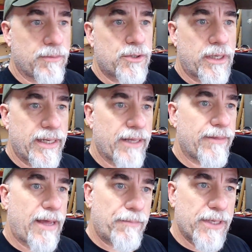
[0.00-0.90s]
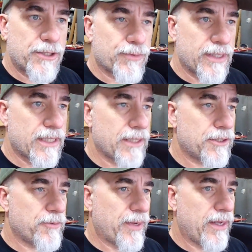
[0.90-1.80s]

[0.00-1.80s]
So I'm trying to get that piece resent to